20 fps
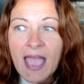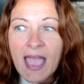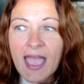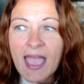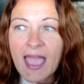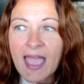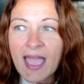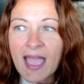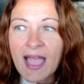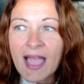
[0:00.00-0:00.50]

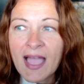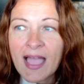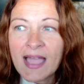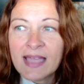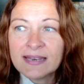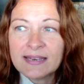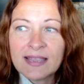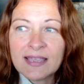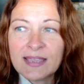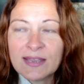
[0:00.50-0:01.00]

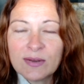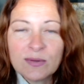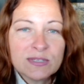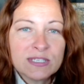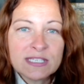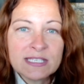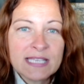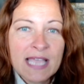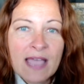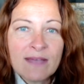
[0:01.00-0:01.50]
and,
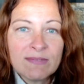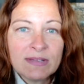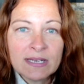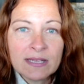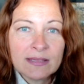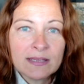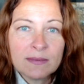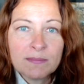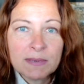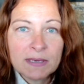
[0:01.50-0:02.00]
just having
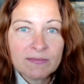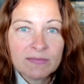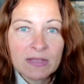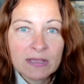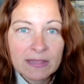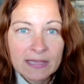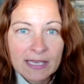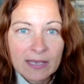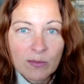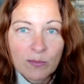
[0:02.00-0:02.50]
a little bit of the
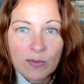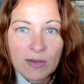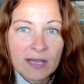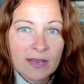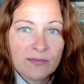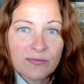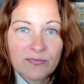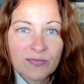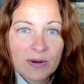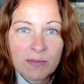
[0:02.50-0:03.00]

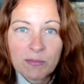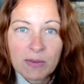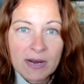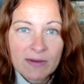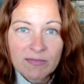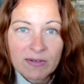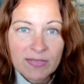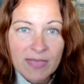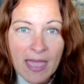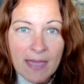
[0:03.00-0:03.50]
liquid from
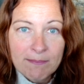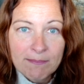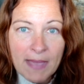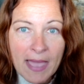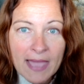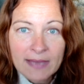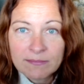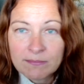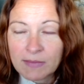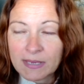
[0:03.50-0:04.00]
whatever that
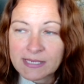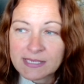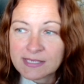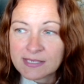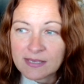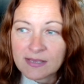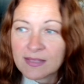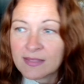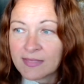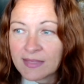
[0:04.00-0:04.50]
bad
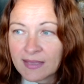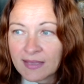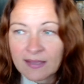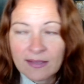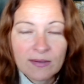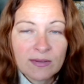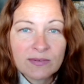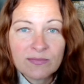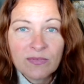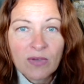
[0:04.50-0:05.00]
mussel that
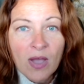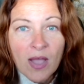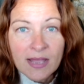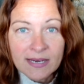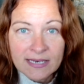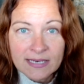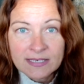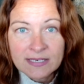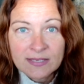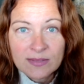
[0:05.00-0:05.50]
could have
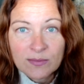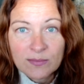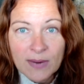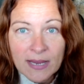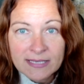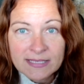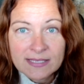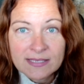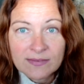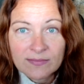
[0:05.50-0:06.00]
gone into the
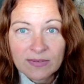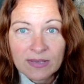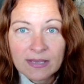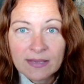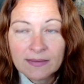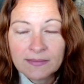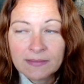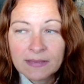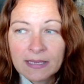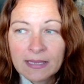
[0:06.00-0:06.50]
rest of
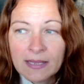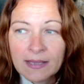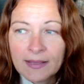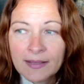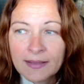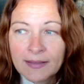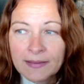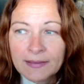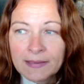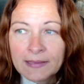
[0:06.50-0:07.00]
it.
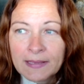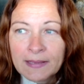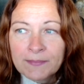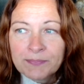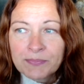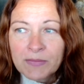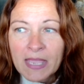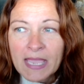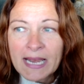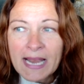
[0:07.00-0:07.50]

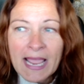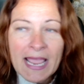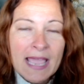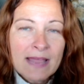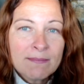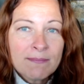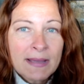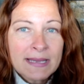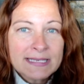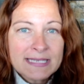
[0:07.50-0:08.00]
And I
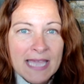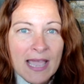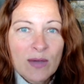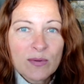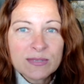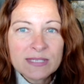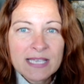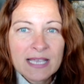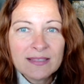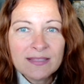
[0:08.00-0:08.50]
had my
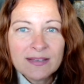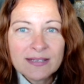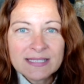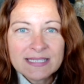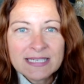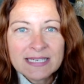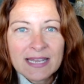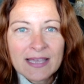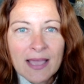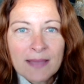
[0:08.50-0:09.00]
doubts. I
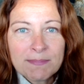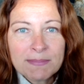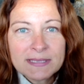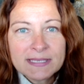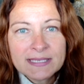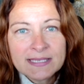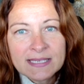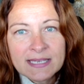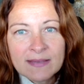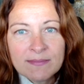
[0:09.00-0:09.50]
looked it up.
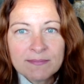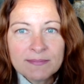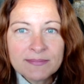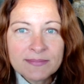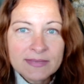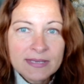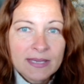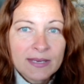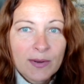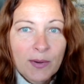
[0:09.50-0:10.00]
It
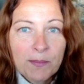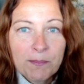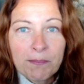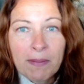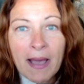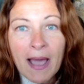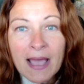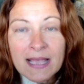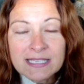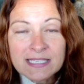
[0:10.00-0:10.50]
seemed,
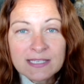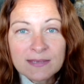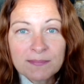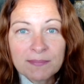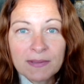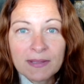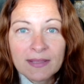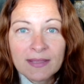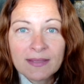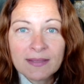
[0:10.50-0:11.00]

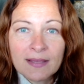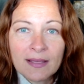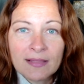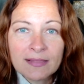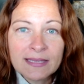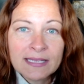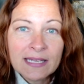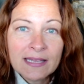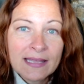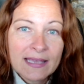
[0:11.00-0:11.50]
possible,
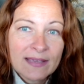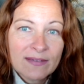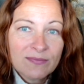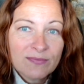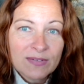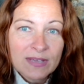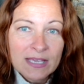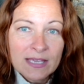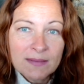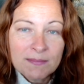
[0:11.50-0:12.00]
a little
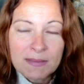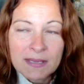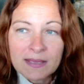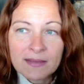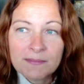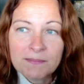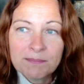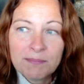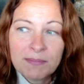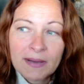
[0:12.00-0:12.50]
iffy,
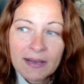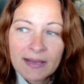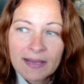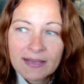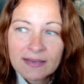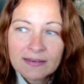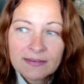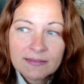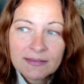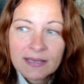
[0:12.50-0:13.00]

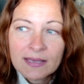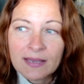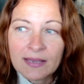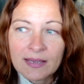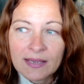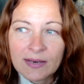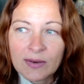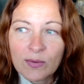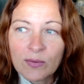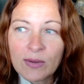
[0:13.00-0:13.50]
but,
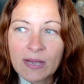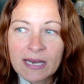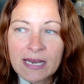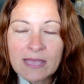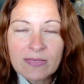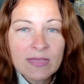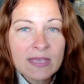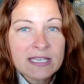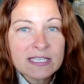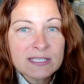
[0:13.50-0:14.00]

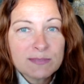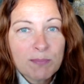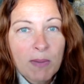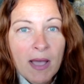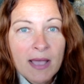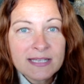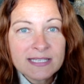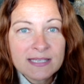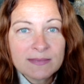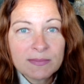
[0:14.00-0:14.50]
anything is
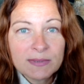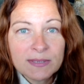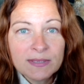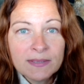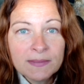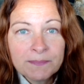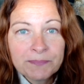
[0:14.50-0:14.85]
possible.